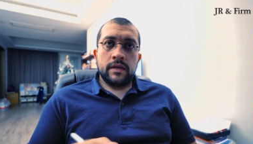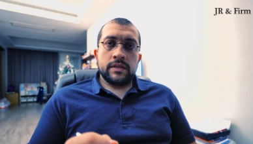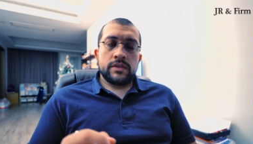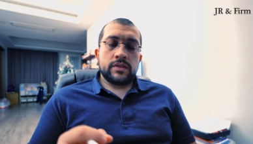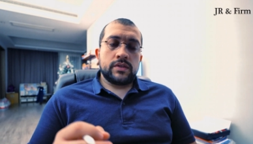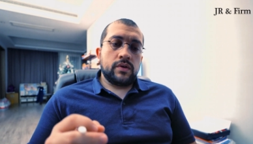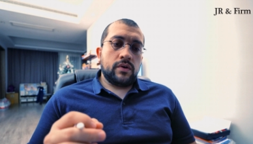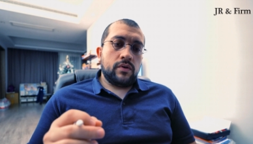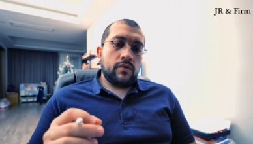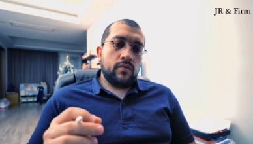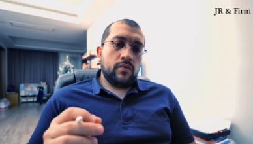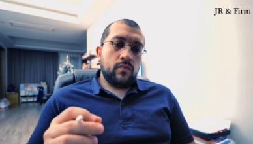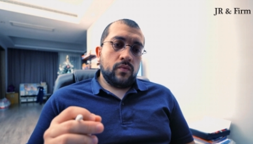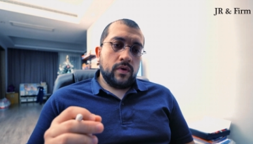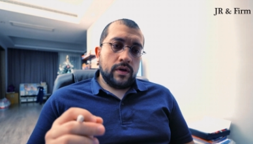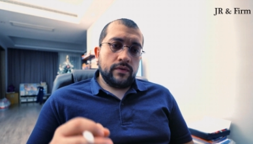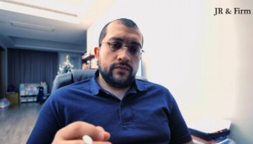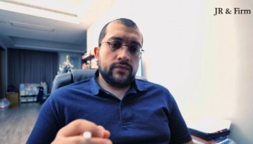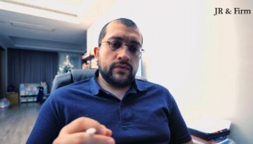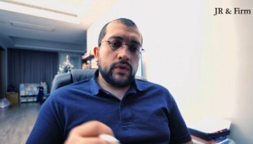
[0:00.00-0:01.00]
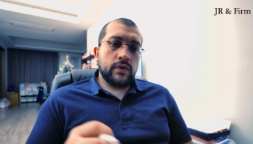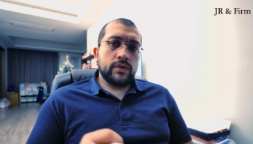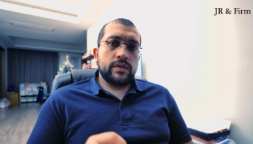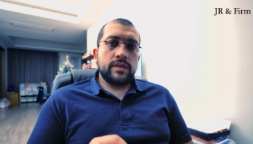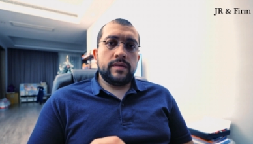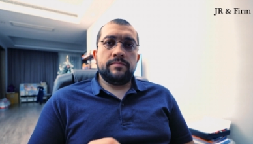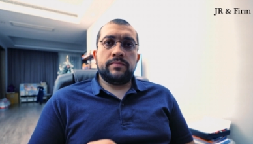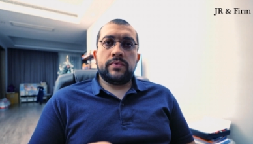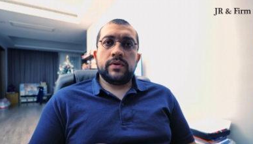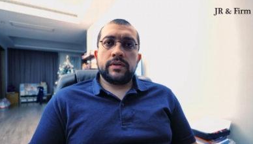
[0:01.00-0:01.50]
So one of those
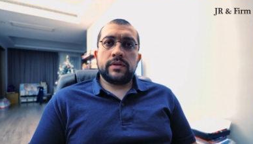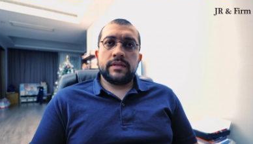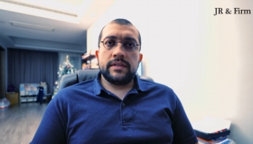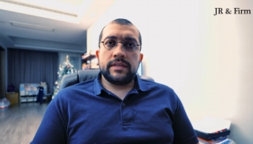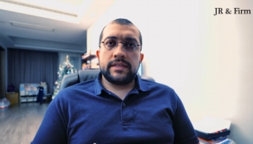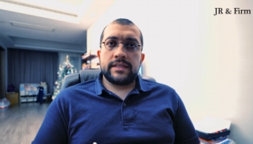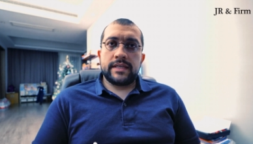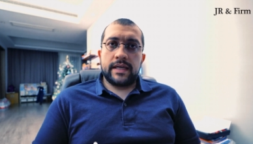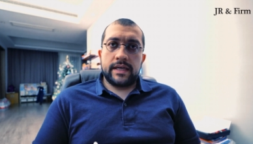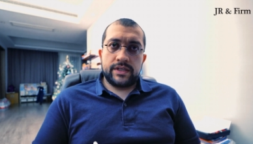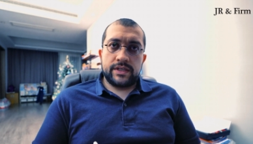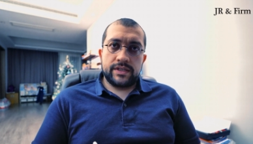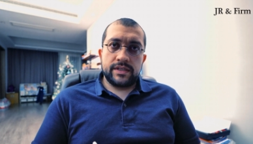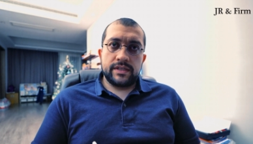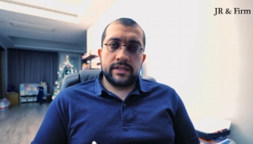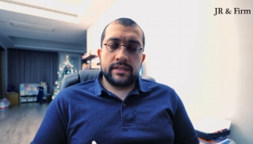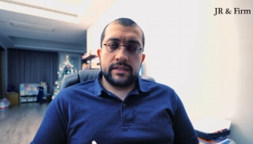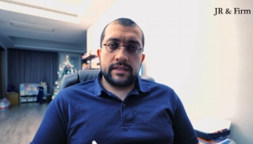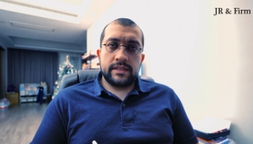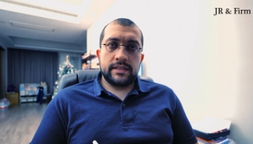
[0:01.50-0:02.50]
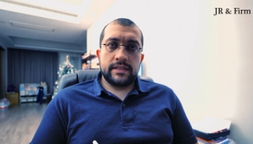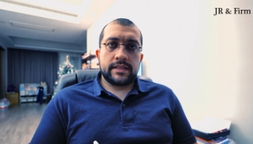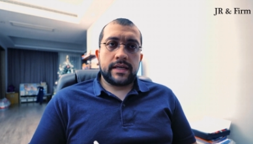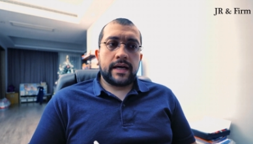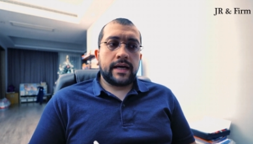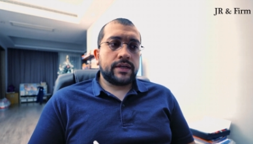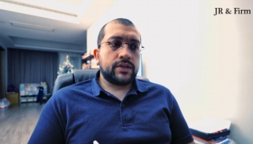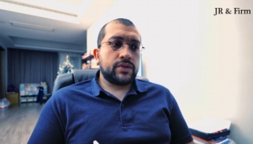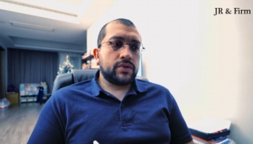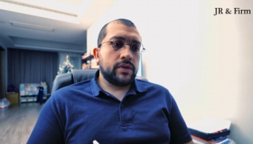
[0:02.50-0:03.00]
important sections is
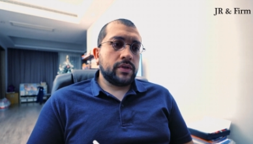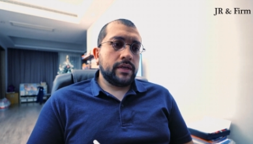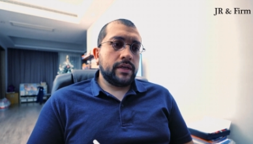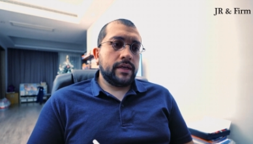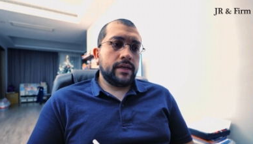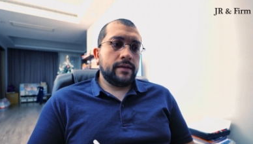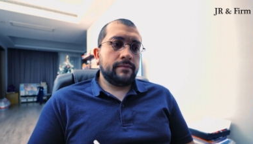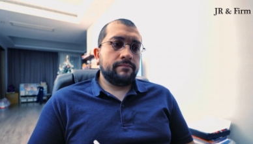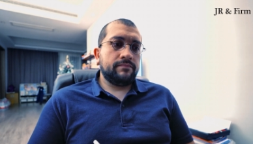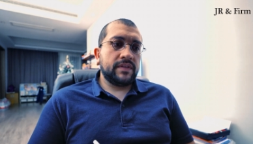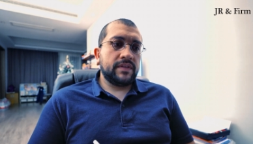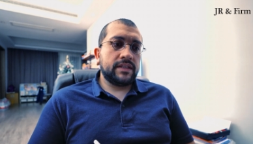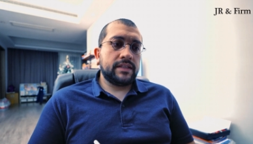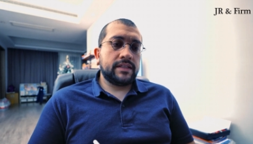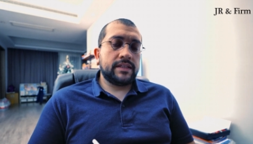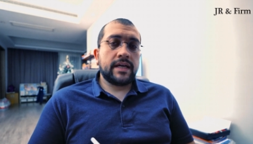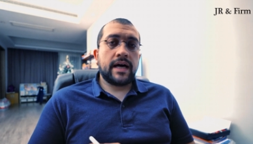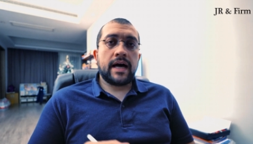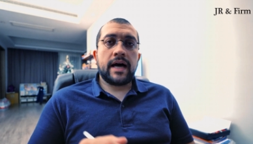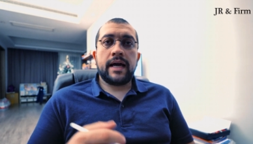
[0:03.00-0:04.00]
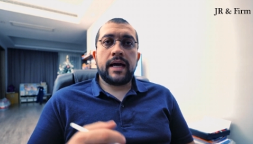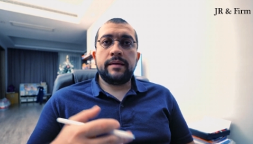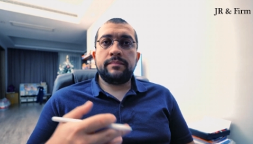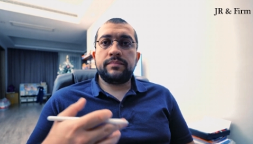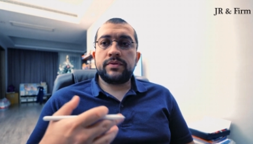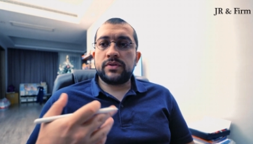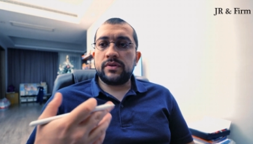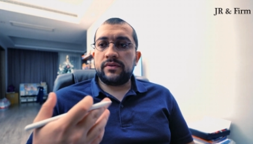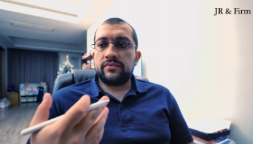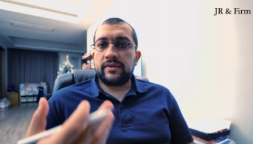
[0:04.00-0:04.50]
actually the
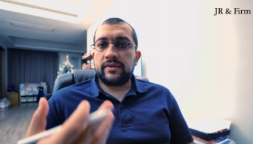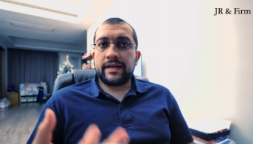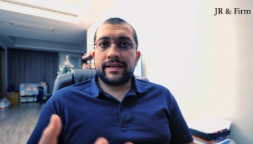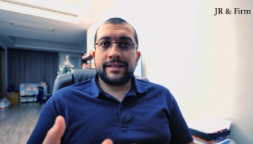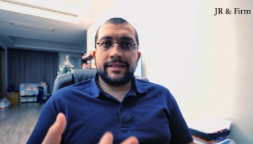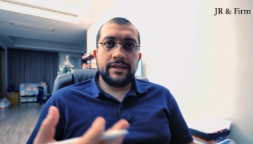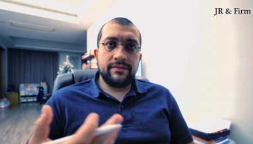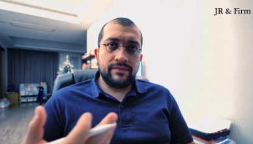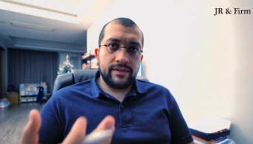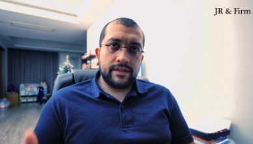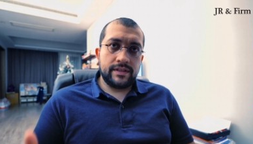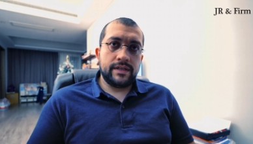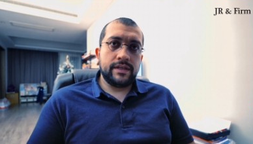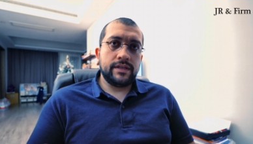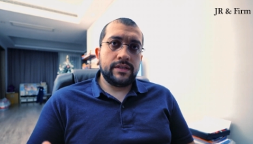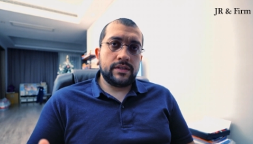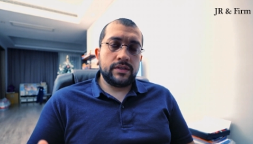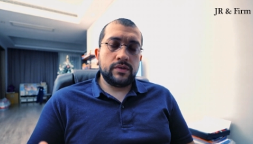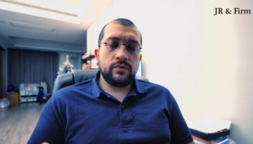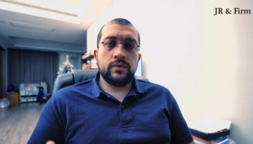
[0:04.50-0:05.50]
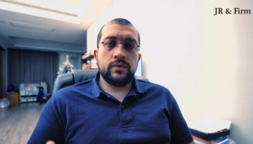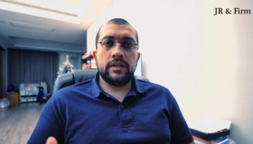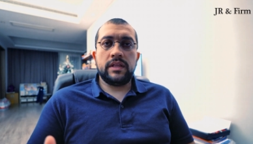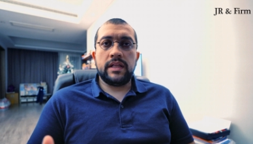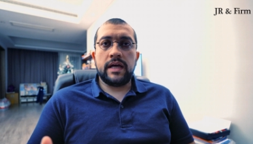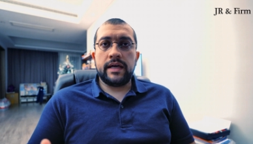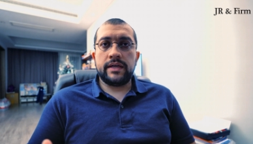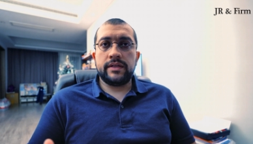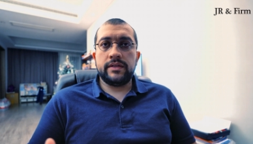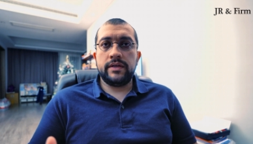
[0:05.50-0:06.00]
types of activities you would
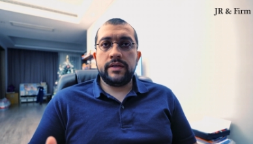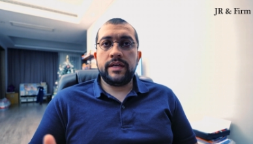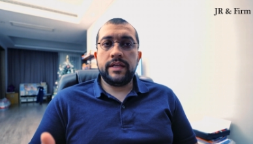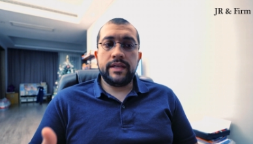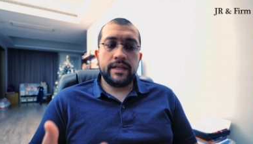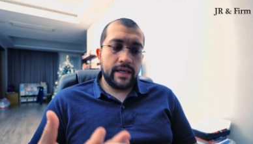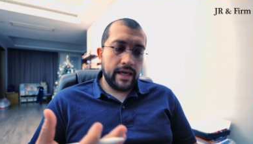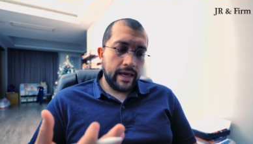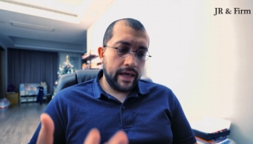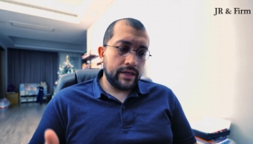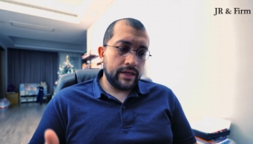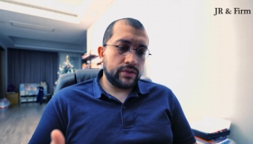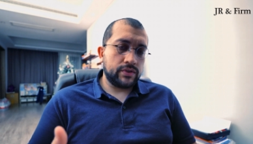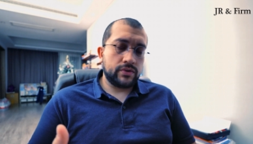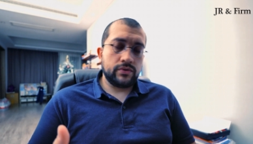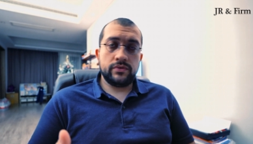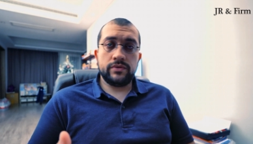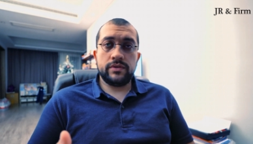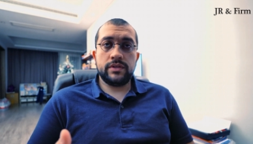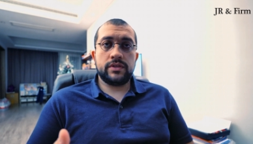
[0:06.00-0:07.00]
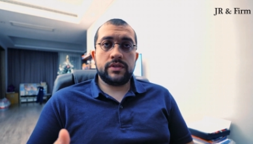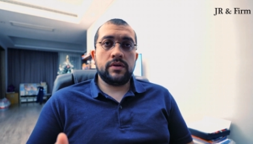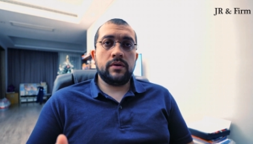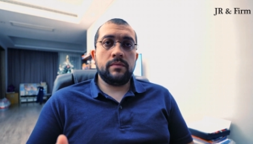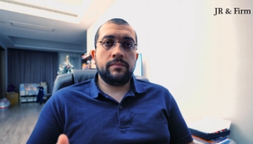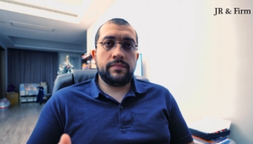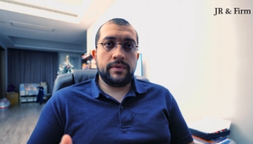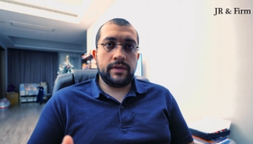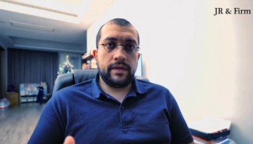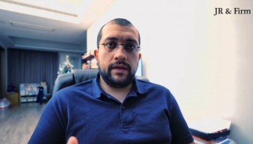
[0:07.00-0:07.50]
like to engage through this
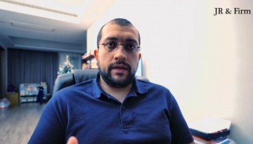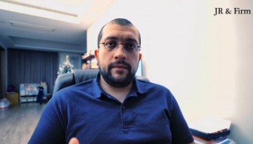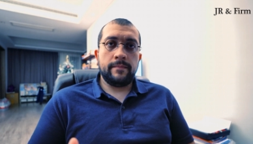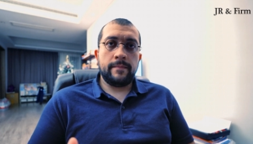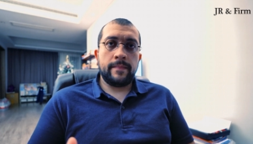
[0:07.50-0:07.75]
company.